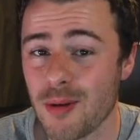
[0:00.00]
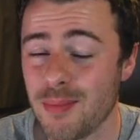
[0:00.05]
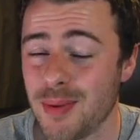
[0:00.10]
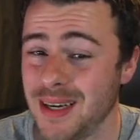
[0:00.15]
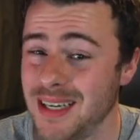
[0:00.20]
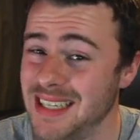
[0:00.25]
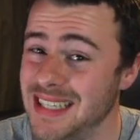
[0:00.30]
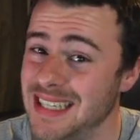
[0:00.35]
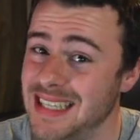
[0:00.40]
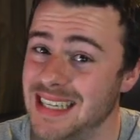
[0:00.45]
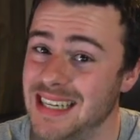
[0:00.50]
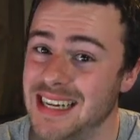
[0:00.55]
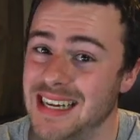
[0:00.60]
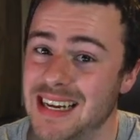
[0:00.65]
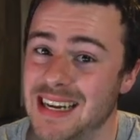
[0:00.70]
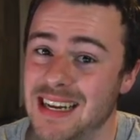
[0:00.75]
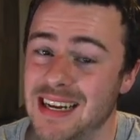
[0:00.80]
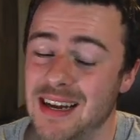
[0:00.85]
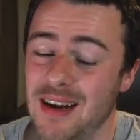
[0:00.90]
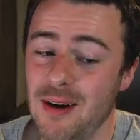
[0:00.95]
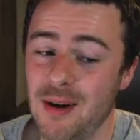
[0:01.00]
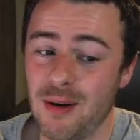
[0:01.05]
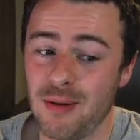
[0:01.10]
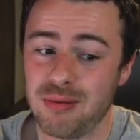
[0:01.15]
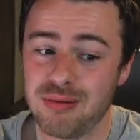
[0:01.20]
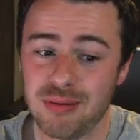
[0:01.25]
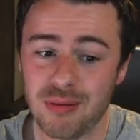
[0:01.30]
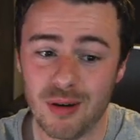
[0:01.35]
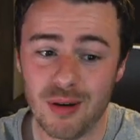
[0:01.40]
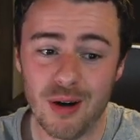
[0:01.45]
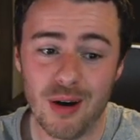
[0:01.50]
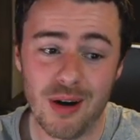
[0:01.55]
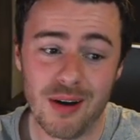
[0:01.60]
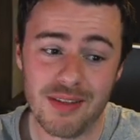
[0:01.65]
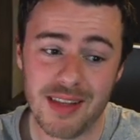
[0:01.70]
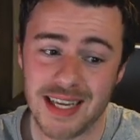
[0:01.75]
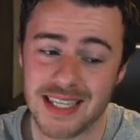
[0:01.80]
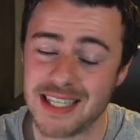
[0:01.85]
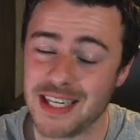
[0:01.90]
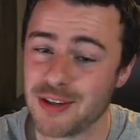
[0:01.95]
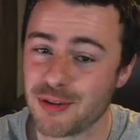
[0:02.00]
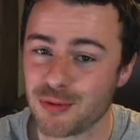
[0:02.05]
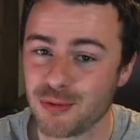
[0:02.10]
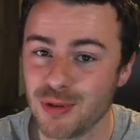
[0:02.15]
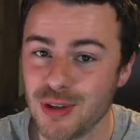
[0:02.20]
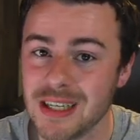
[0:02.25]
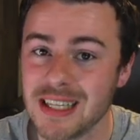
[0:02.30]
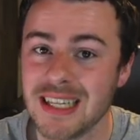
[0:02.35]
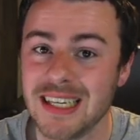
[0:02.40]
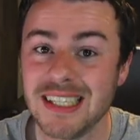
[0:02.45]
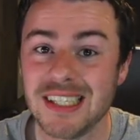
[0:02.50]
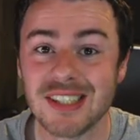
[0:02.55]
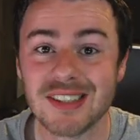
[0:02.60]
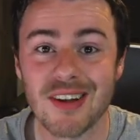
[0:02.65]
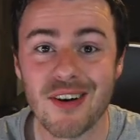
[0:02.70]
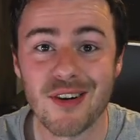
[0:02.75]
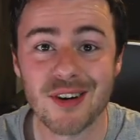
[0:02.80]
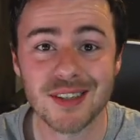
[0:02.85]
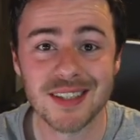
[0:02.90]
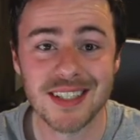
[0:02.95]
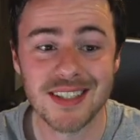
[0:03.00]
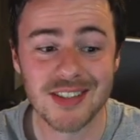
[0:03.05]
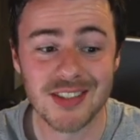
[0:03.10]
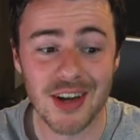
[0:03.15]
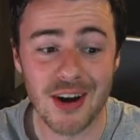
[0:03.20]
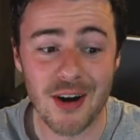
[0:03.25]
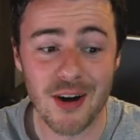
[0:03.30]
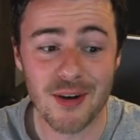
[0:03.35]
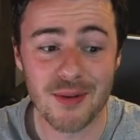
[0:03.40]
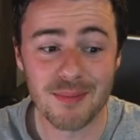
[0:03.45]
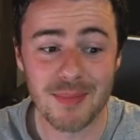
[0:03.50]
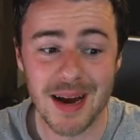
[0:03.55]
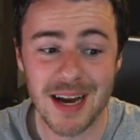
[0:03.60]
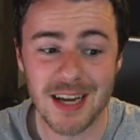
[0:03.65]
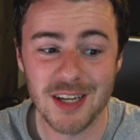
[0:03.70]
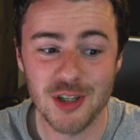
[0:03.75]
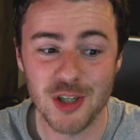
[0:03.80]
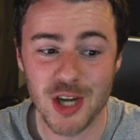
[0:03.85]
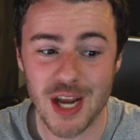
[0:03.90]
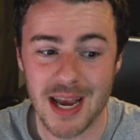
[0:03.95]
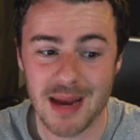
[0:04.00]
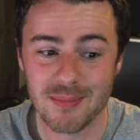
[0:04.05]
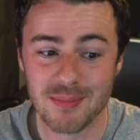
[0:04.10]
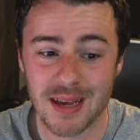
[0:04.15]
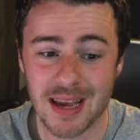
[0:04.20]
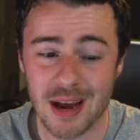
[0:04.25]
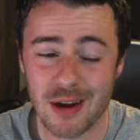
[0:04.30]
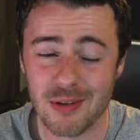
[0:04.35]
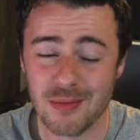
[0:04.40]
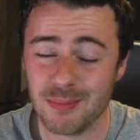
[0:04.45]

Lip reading: But this is really starting to hurt my gem count,